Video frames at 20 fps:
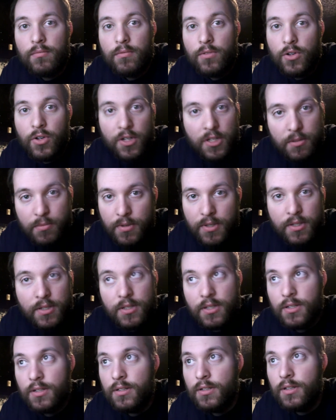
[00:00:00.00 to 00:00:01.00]
Christmas
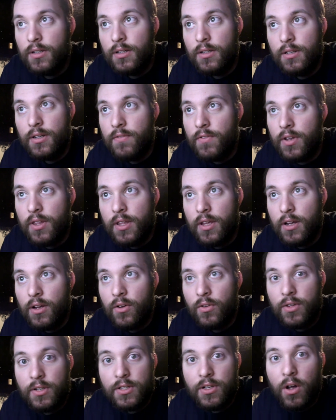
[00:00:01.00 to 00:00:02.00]
and everything,
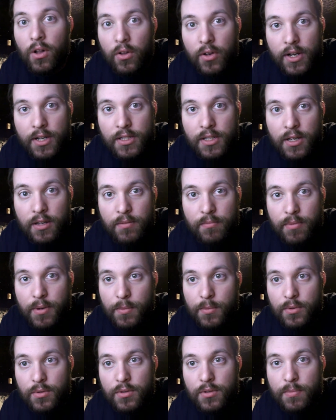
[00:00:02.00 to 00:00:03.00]
all these holidays that
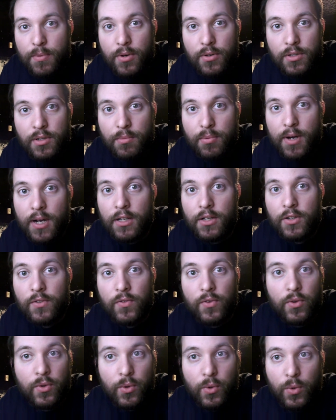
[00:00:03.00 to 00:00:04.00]
people supposedly practice
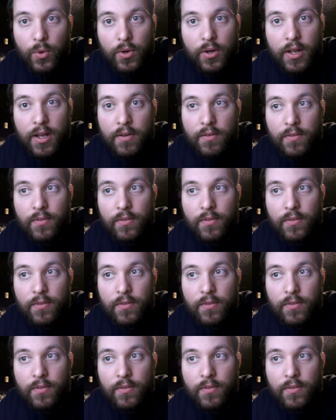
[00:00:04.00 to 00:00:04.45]
for the Lord,